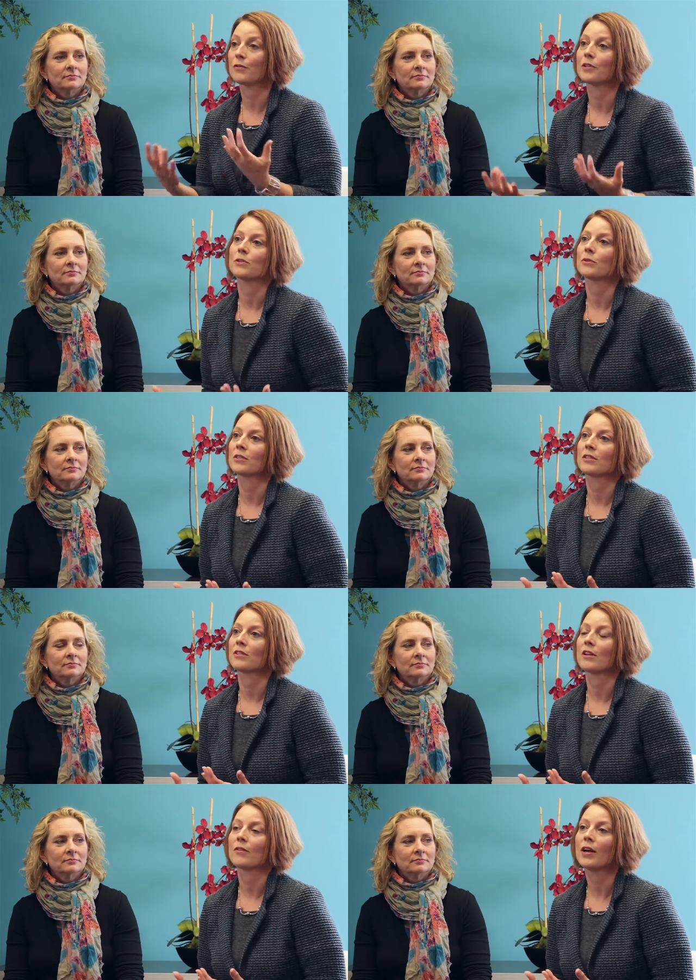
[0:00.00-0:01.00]
Speaker 1: resources that
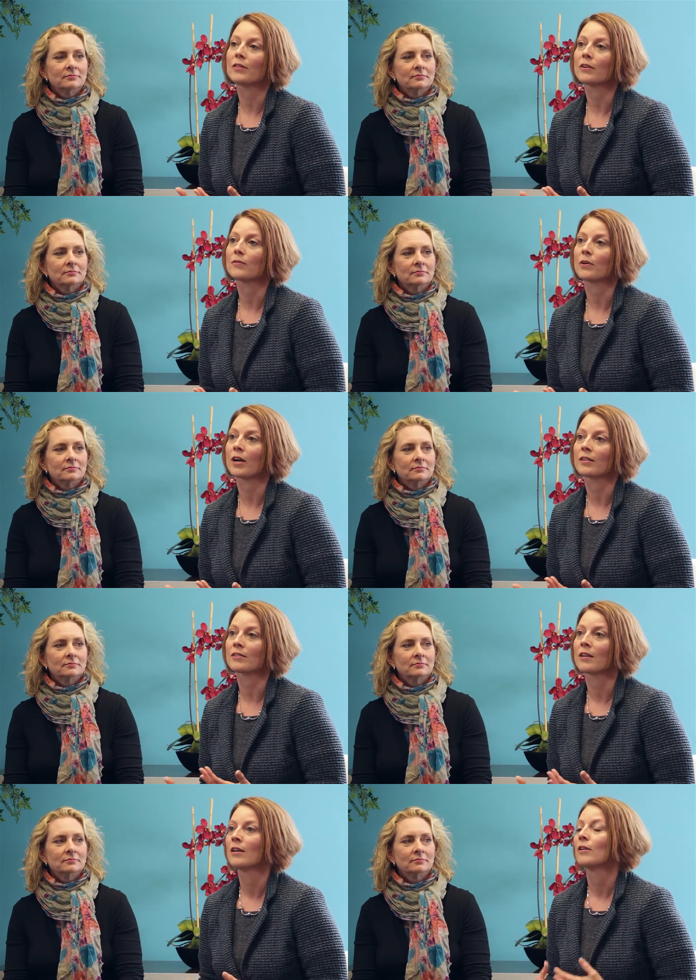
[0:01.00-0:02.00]
are out there for us
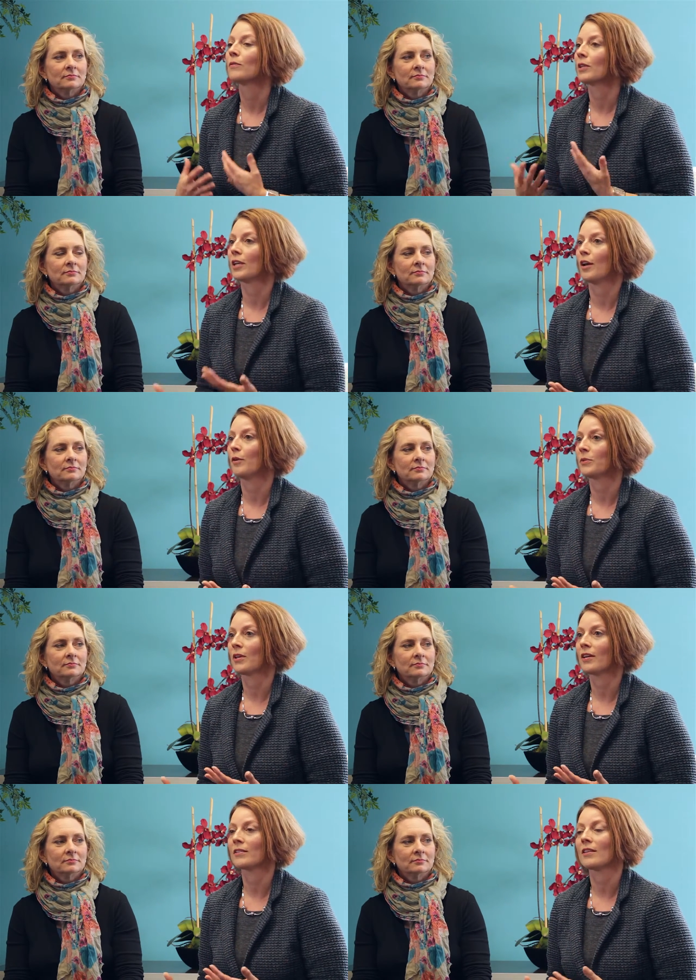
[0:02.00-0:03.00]
really helps
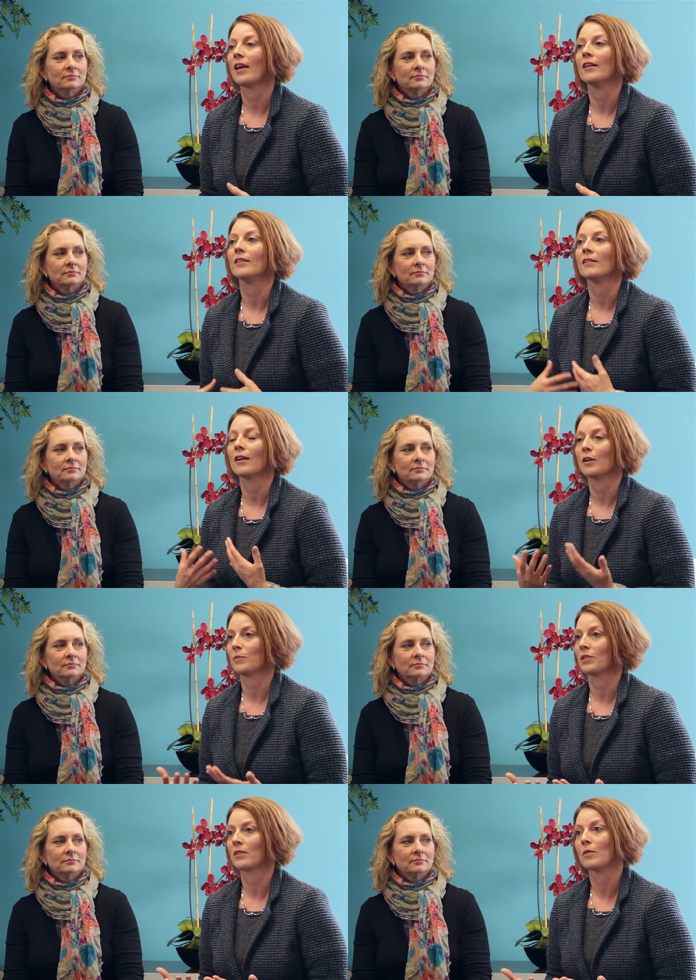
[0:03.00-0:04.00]
us and helps
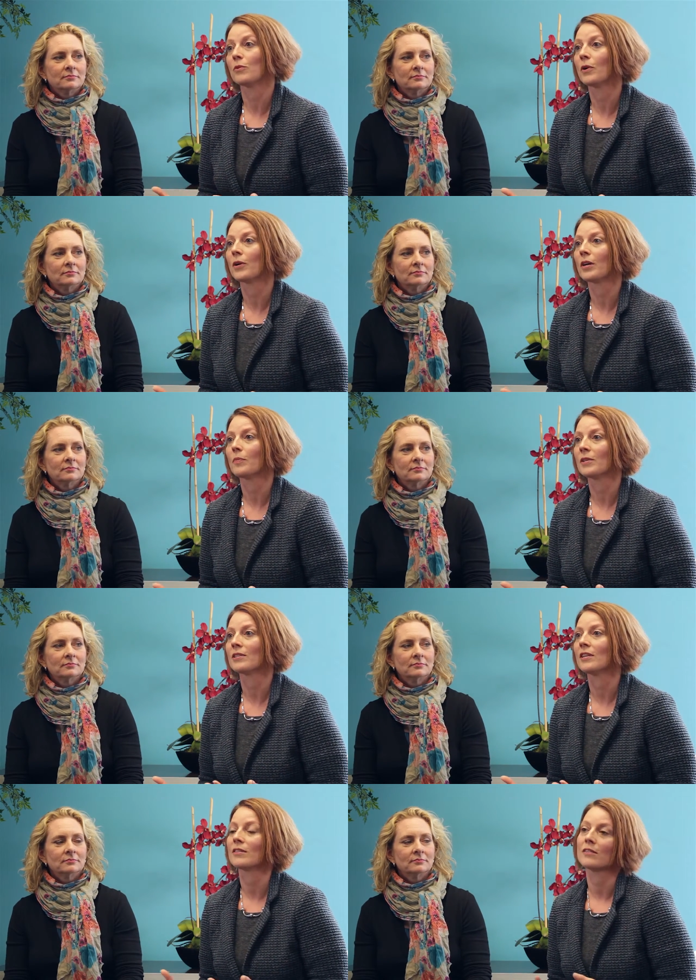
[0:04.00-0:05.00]
us keep growing our
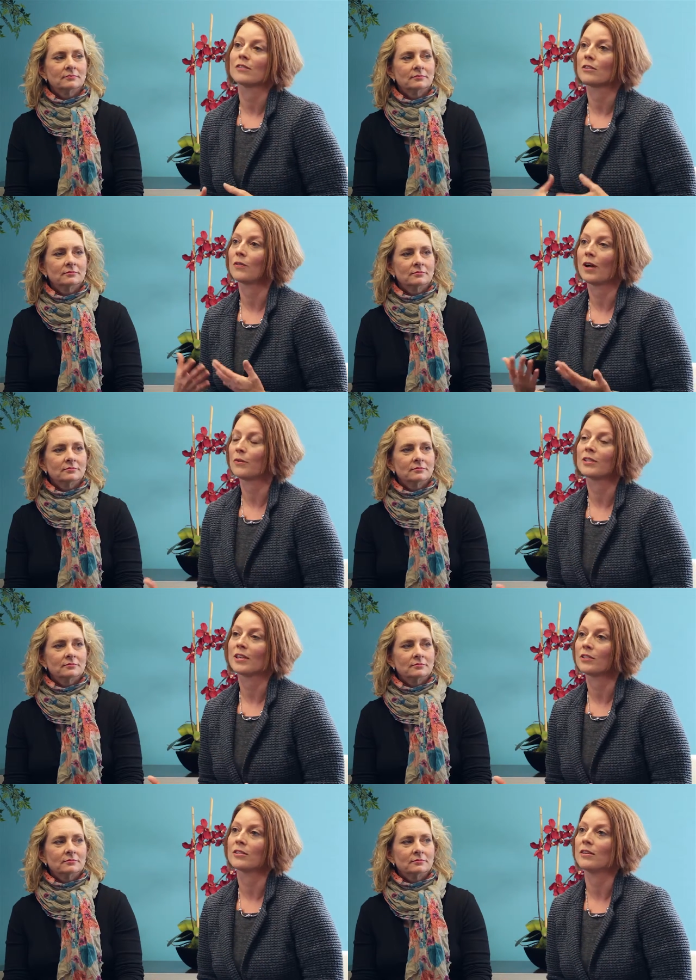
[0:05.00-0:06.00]
business. So, I would say
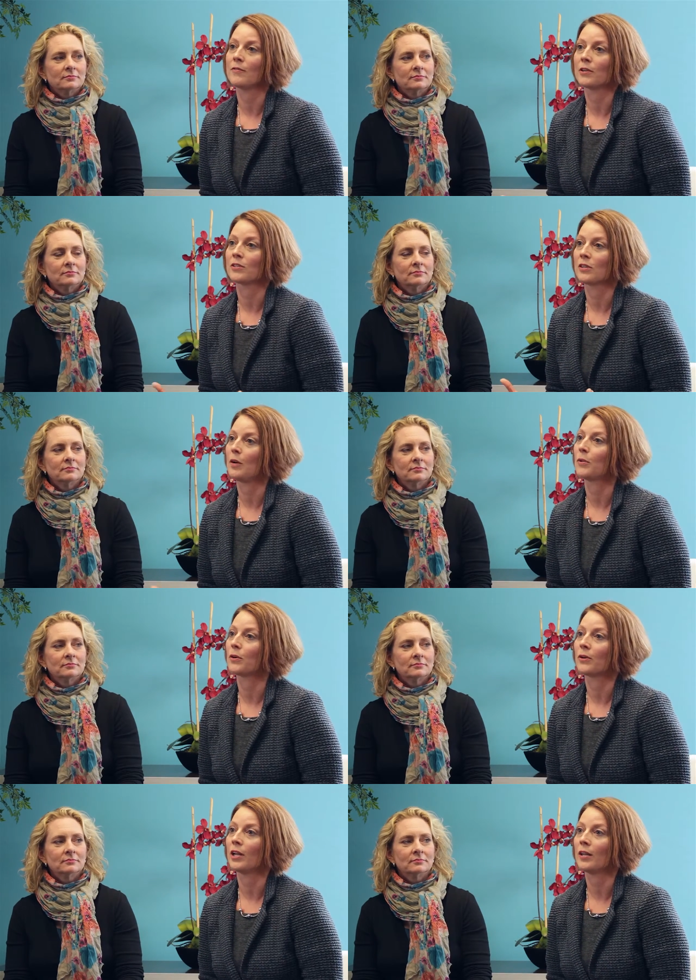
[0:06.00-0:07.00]
just
Speaker 2: never stop
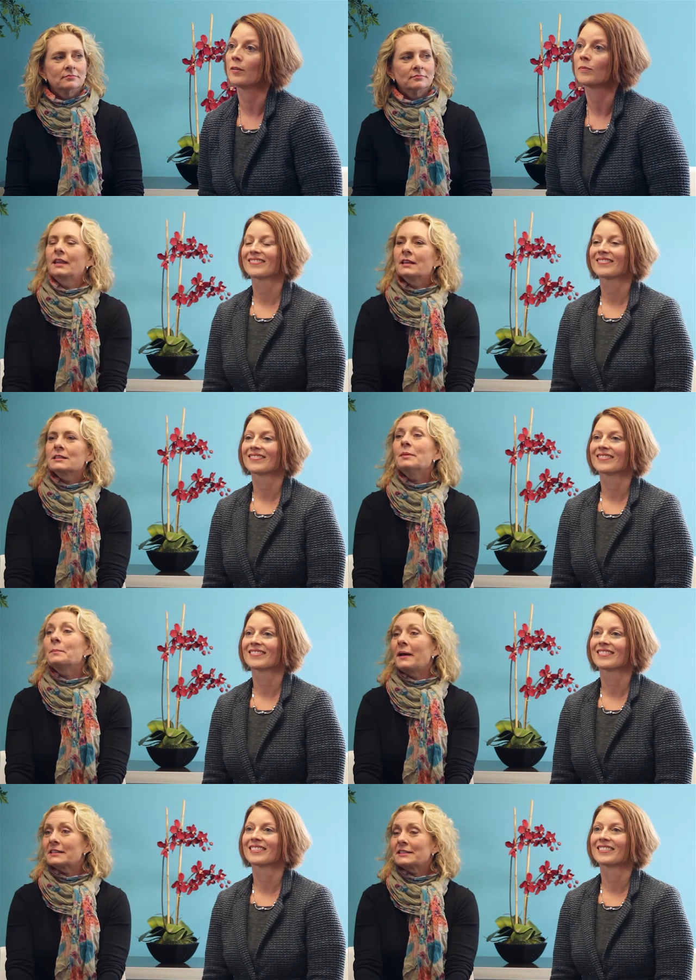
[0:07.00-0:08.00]
learning. Some of the
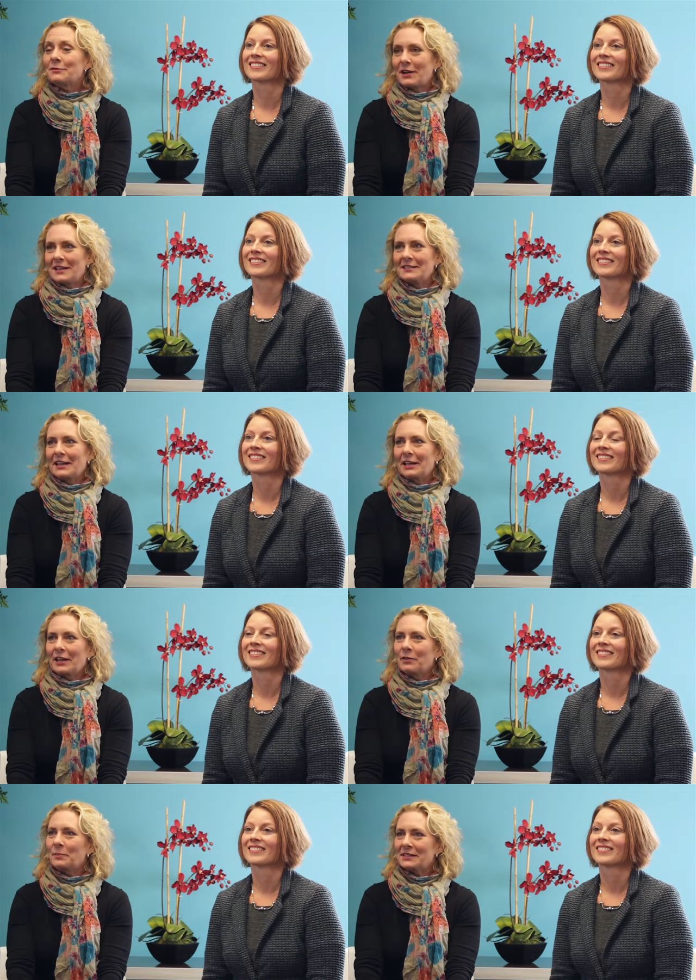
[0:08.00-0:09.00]
best advice I could give
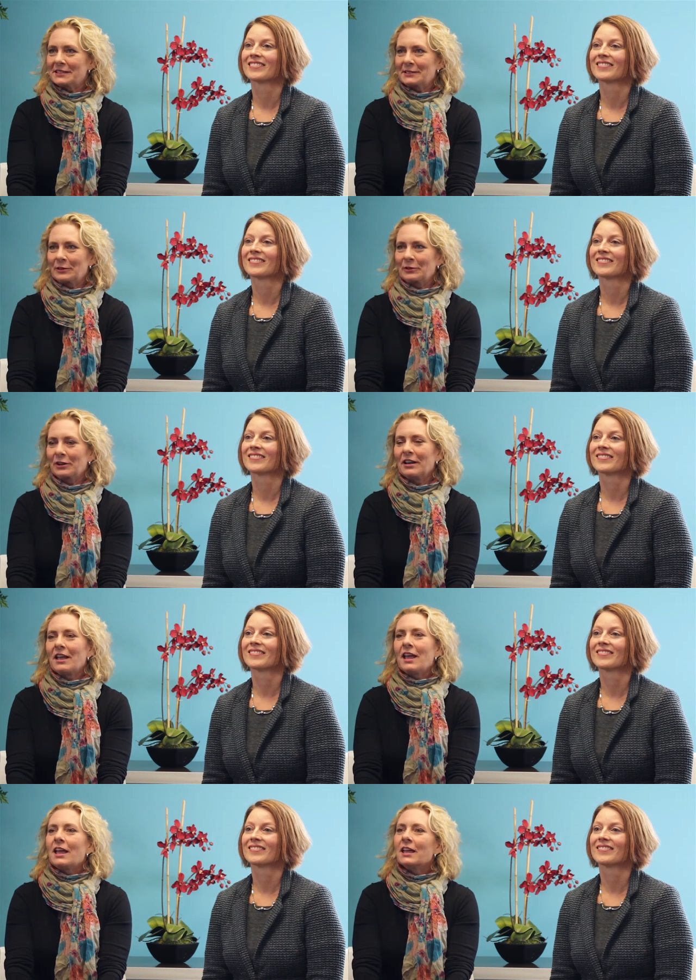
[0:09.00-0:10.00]
a business owner
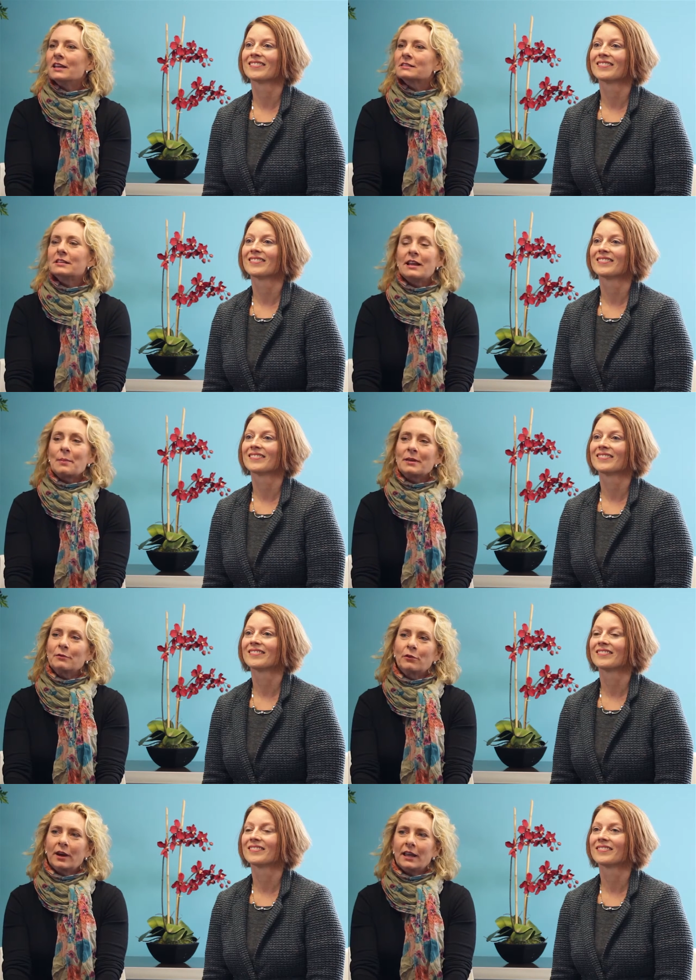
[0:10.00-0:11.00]
is to not be
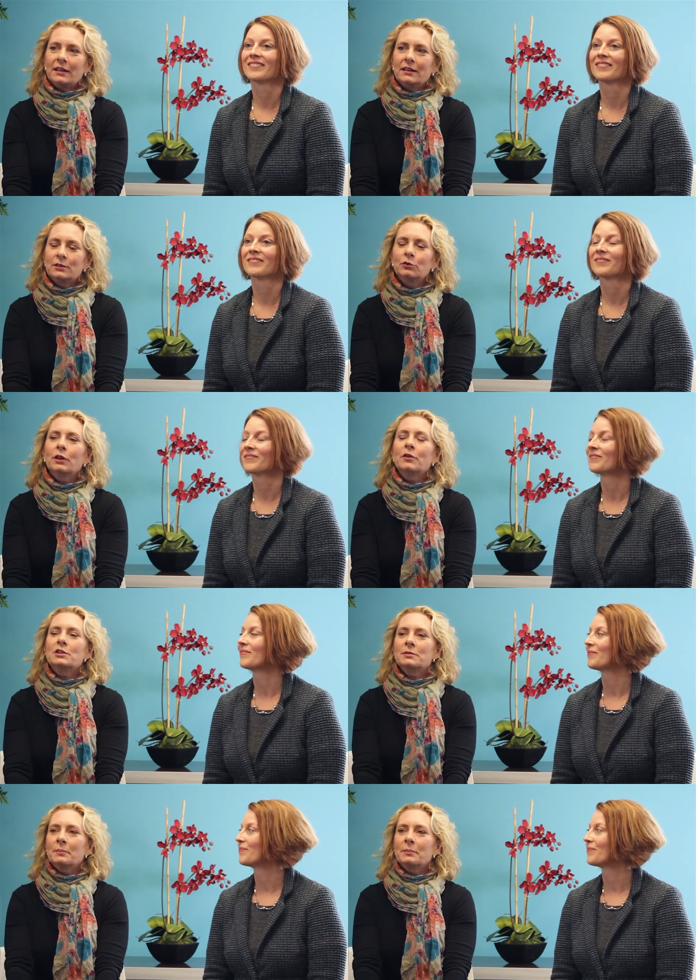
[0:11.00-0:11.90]
afraid, to really reach